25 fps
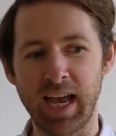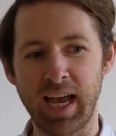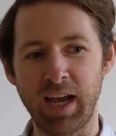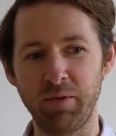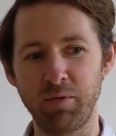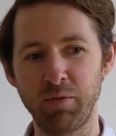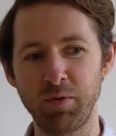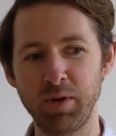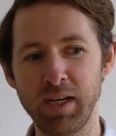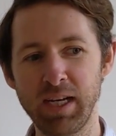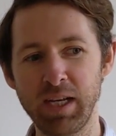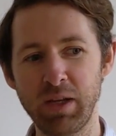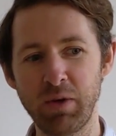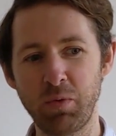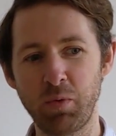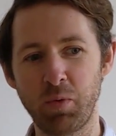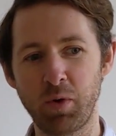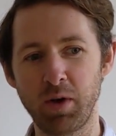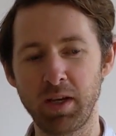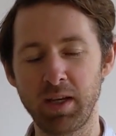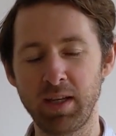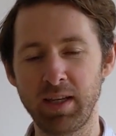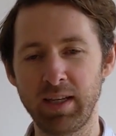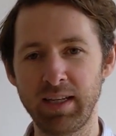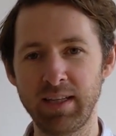And really
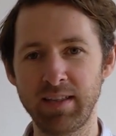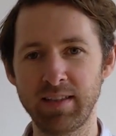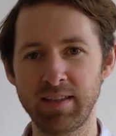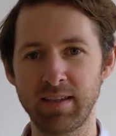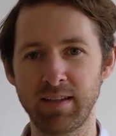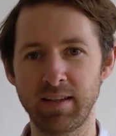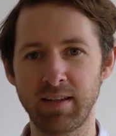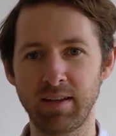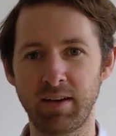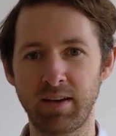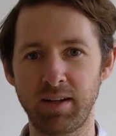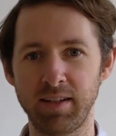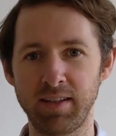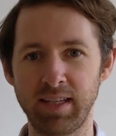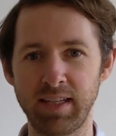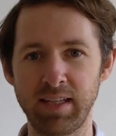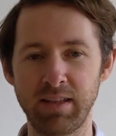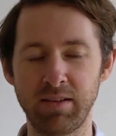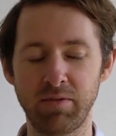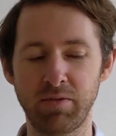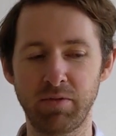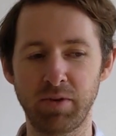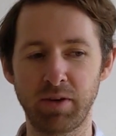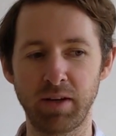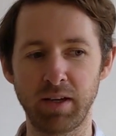what you need to
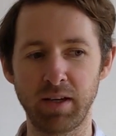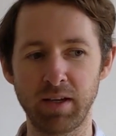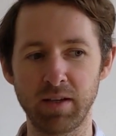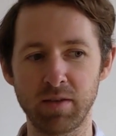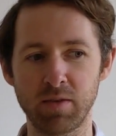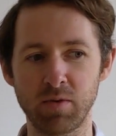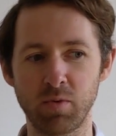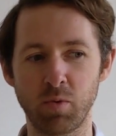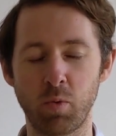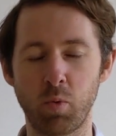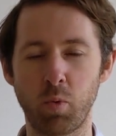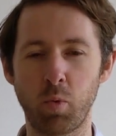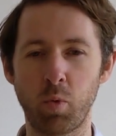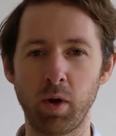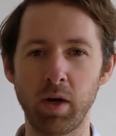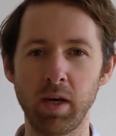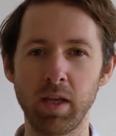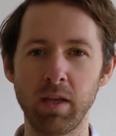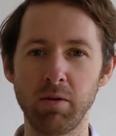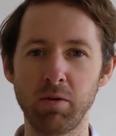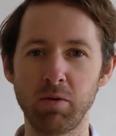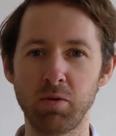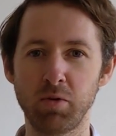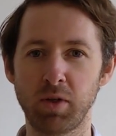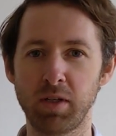identify is, what are
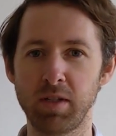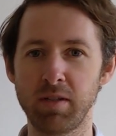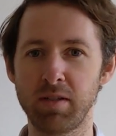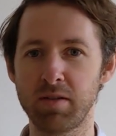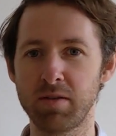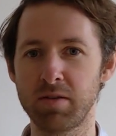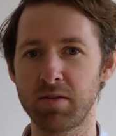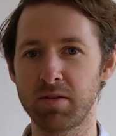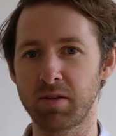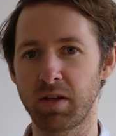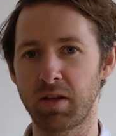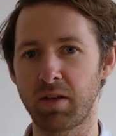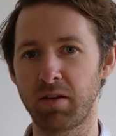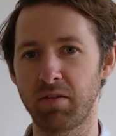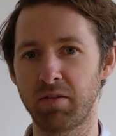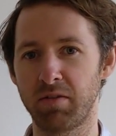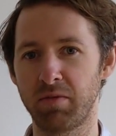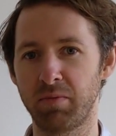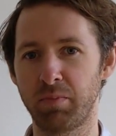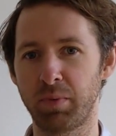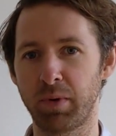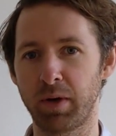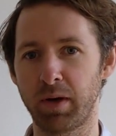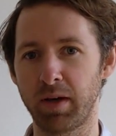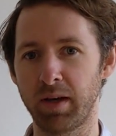you trying to
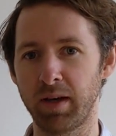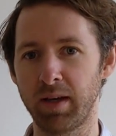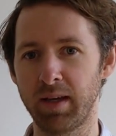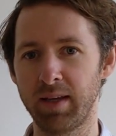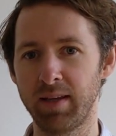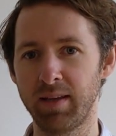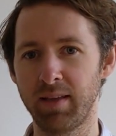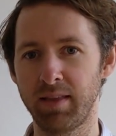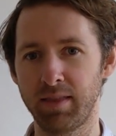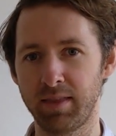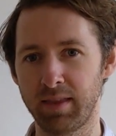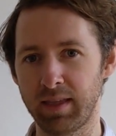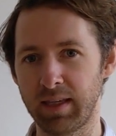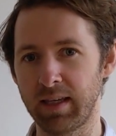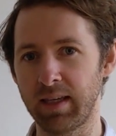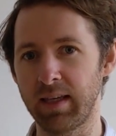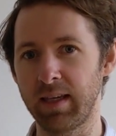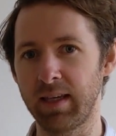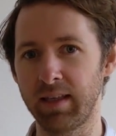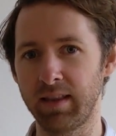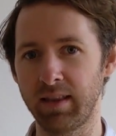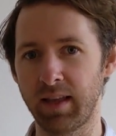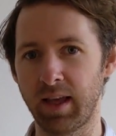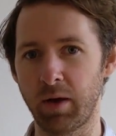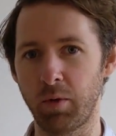solve by
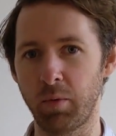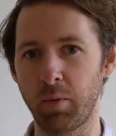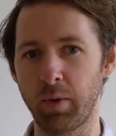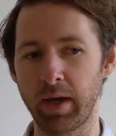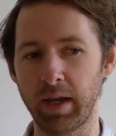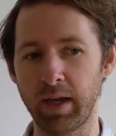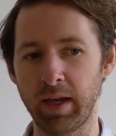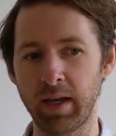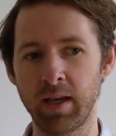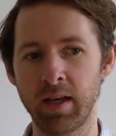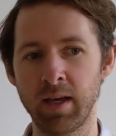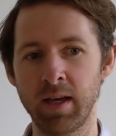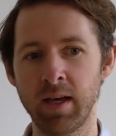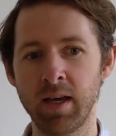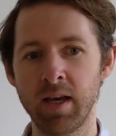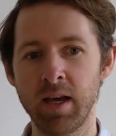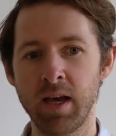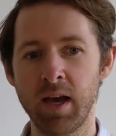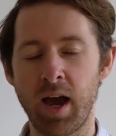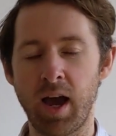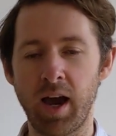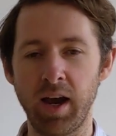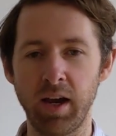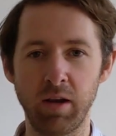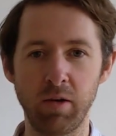thinking in that way?
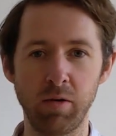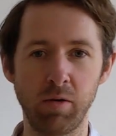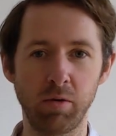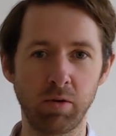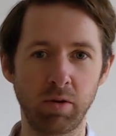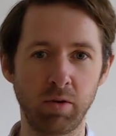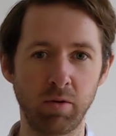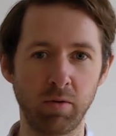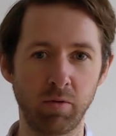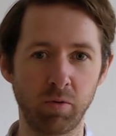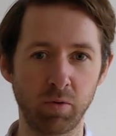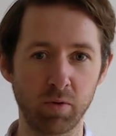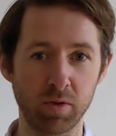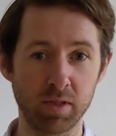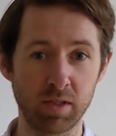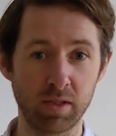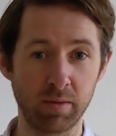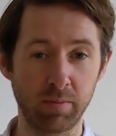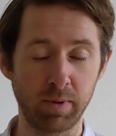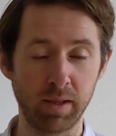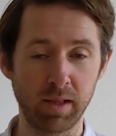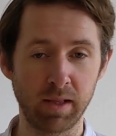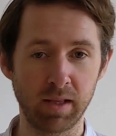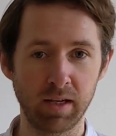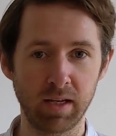Are you looking for
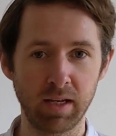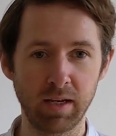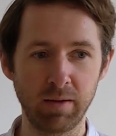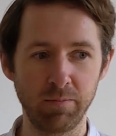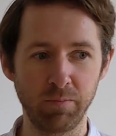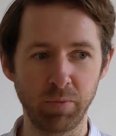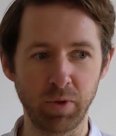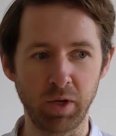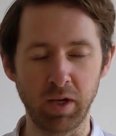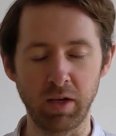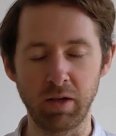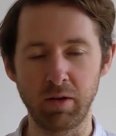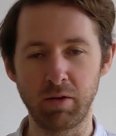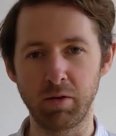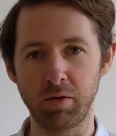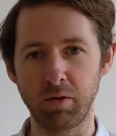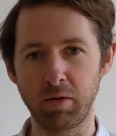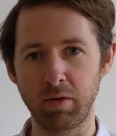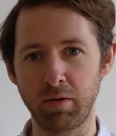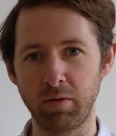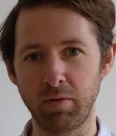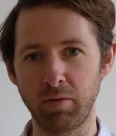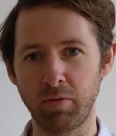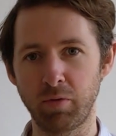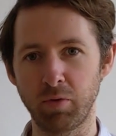stability? Are you
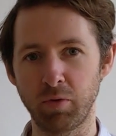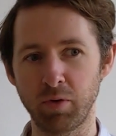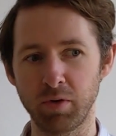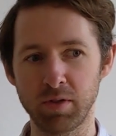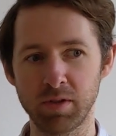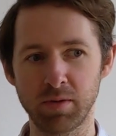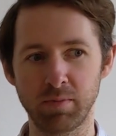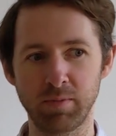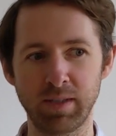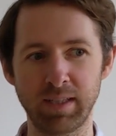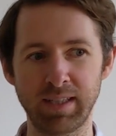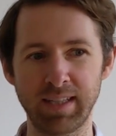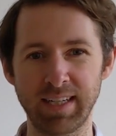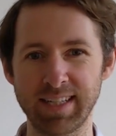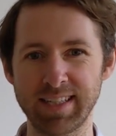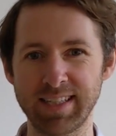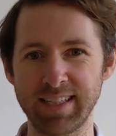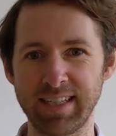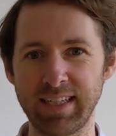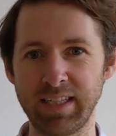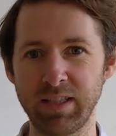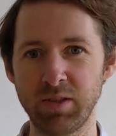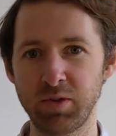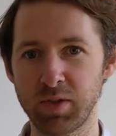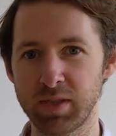looking for something that's
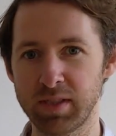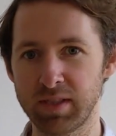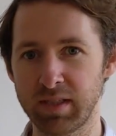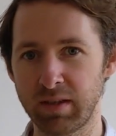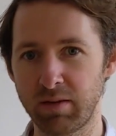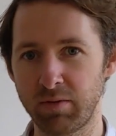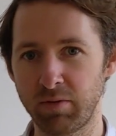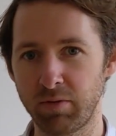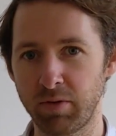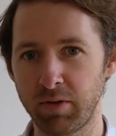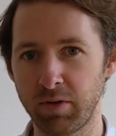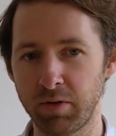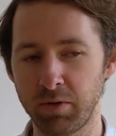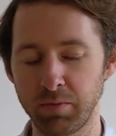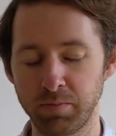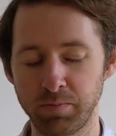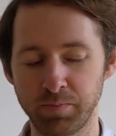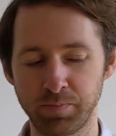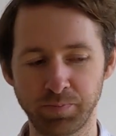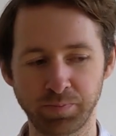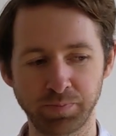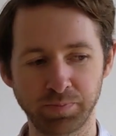interesting for you?